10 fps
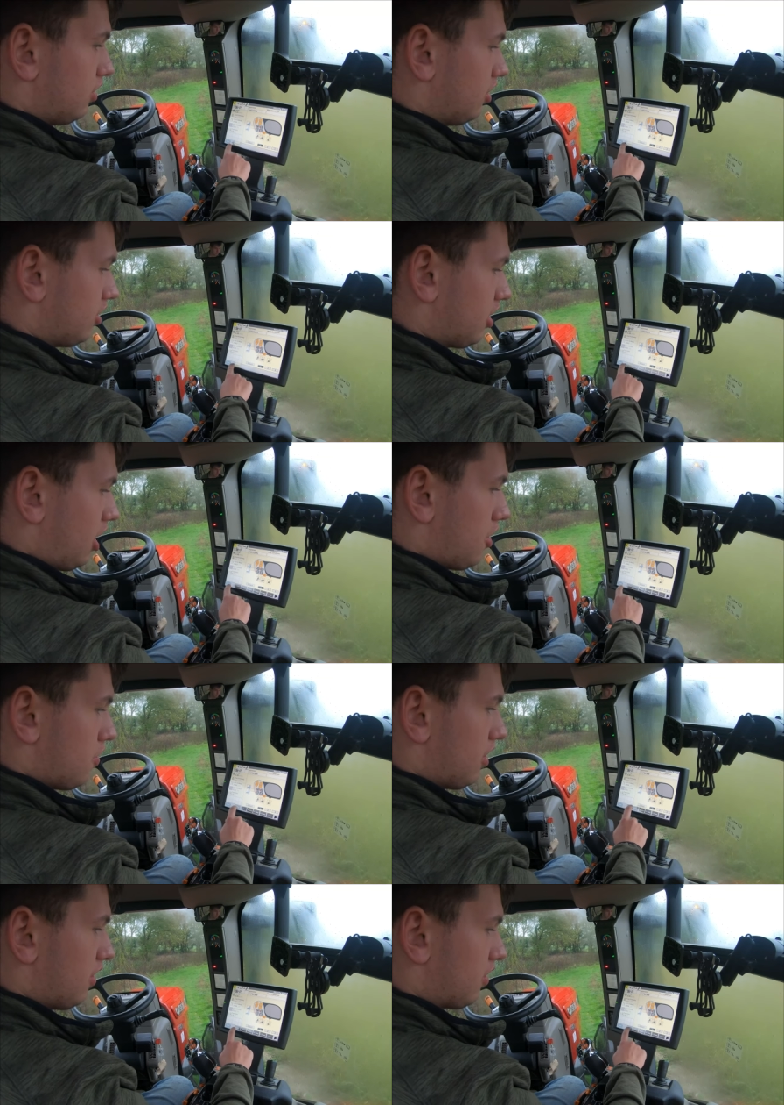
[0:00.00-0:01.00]
You
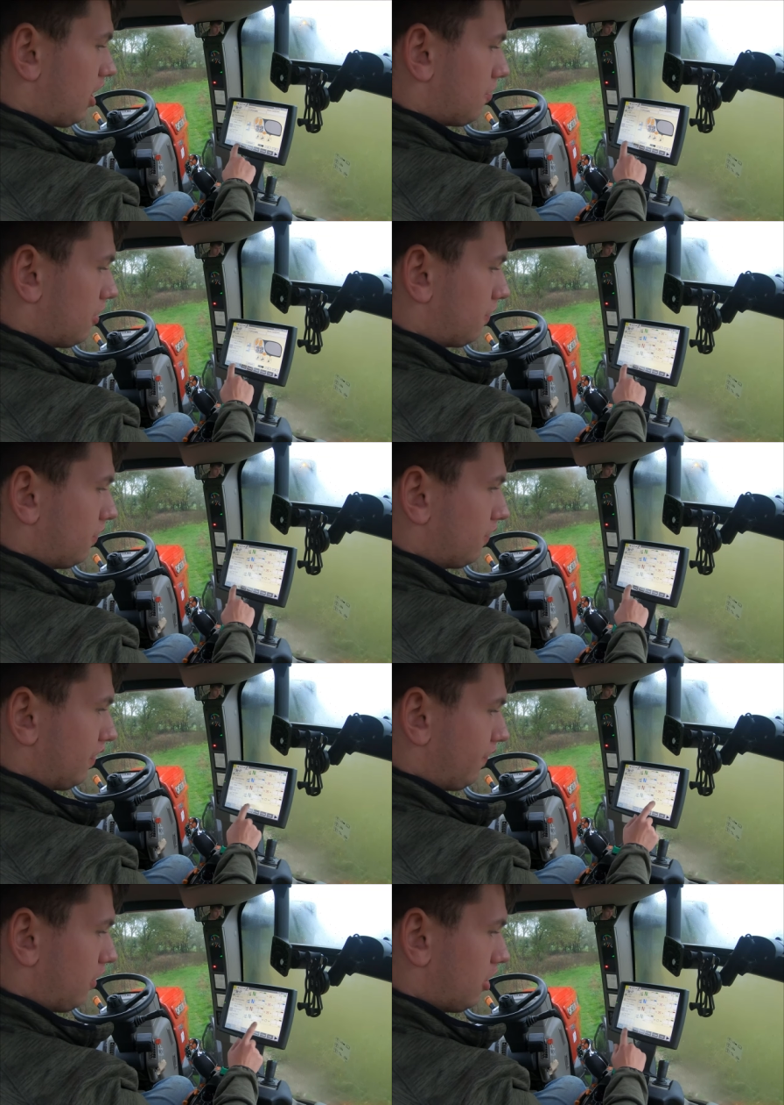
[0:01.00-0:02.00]
go, it'll come up with
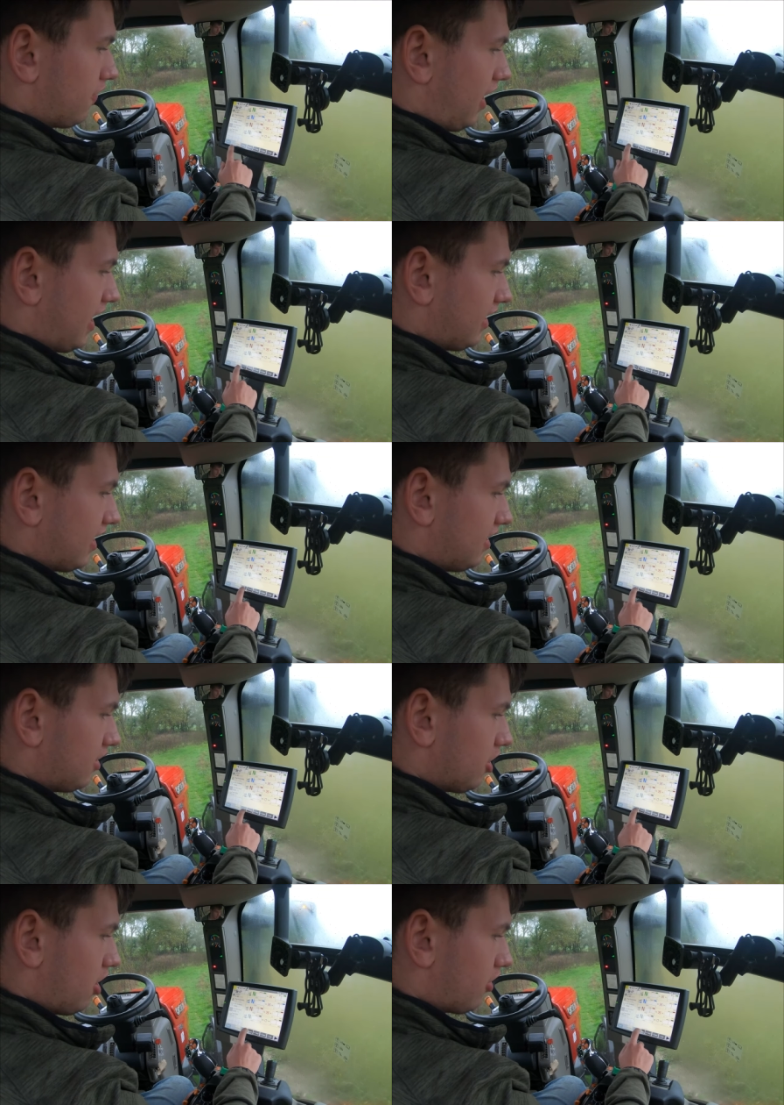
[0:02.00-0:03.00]
the flow rate, and
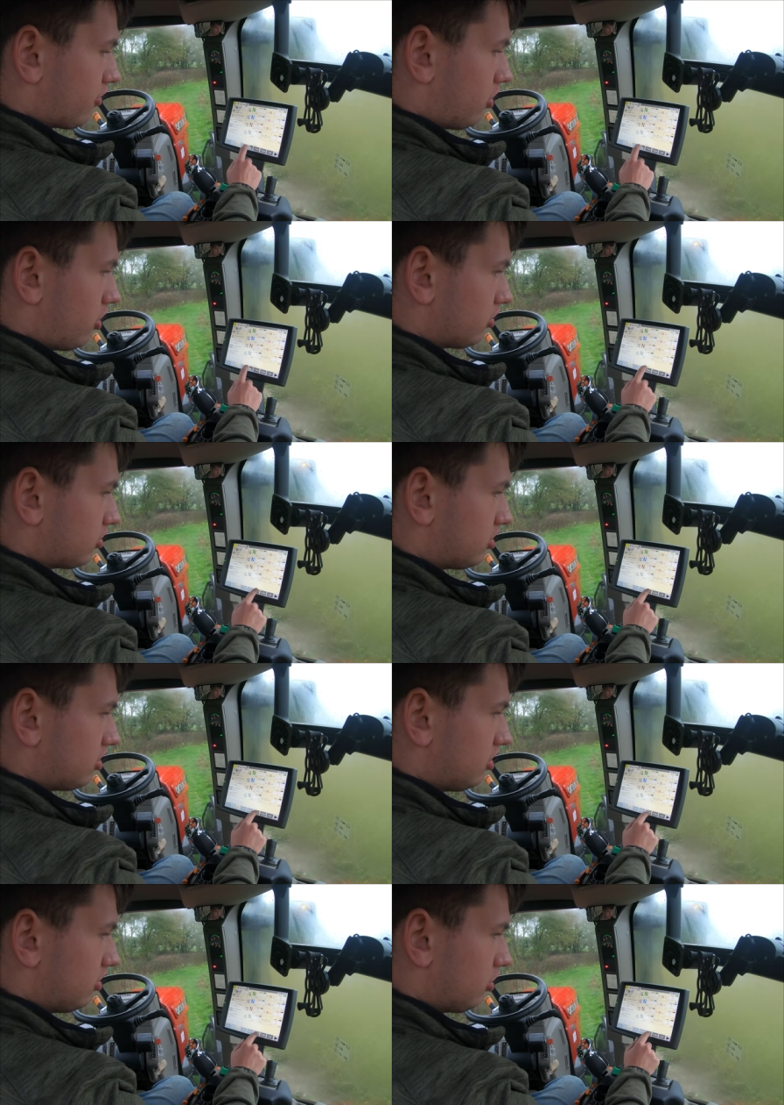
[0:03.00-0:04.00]
you go across.
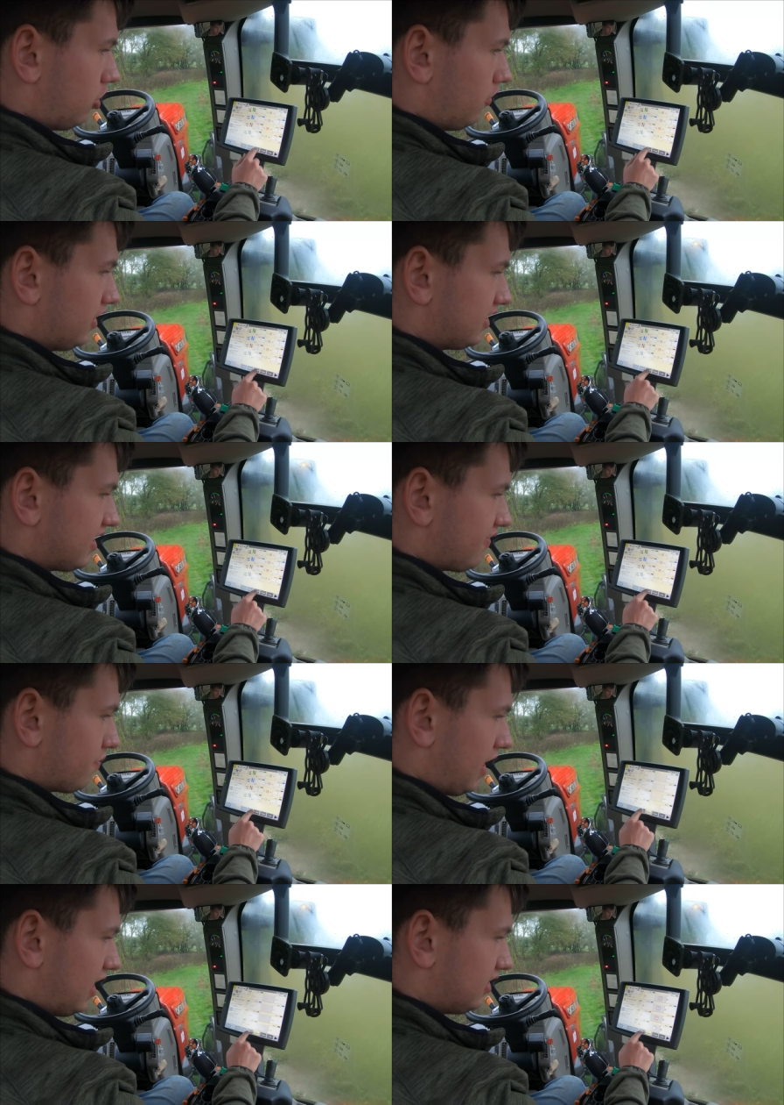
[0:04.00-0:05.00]
You've got all these
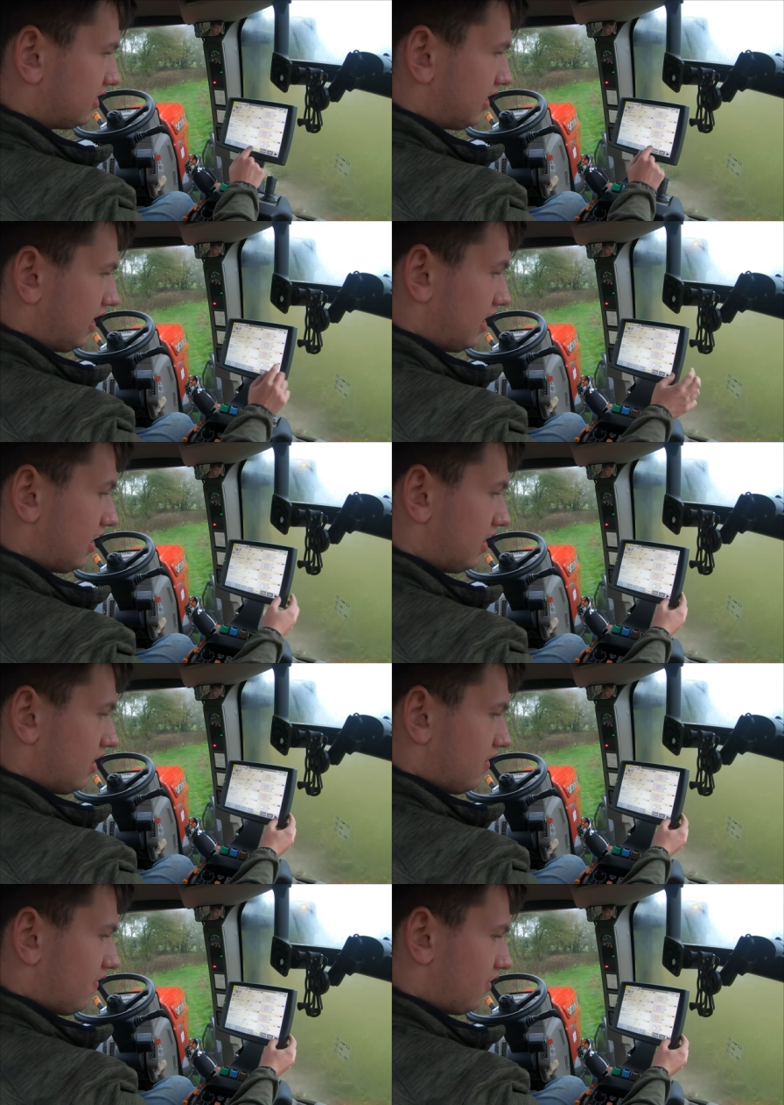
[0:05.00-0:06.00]
different pages here
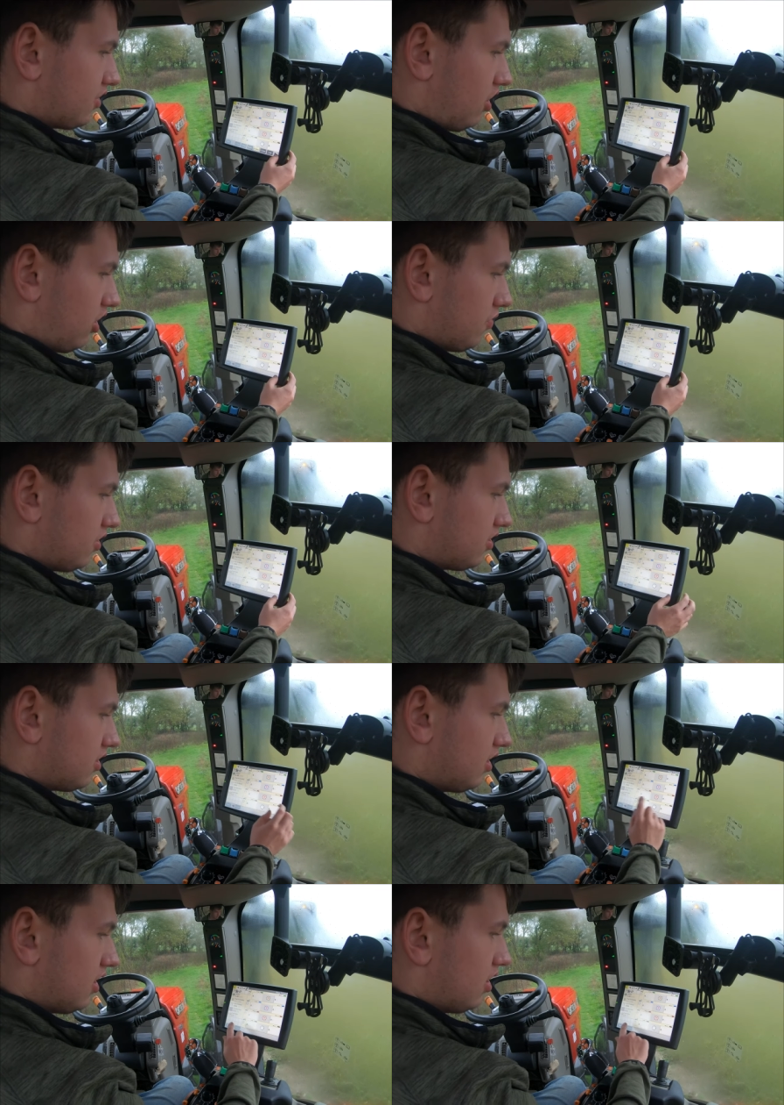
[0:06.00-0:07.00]
for timers
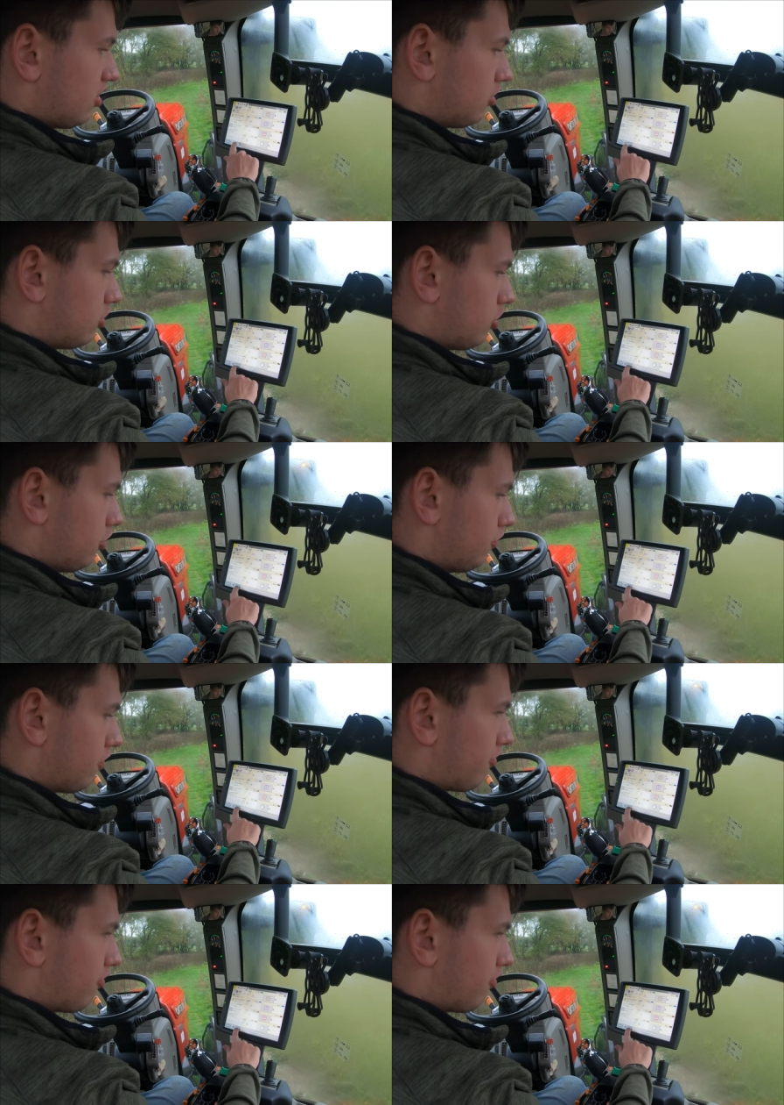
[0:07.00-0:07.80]
to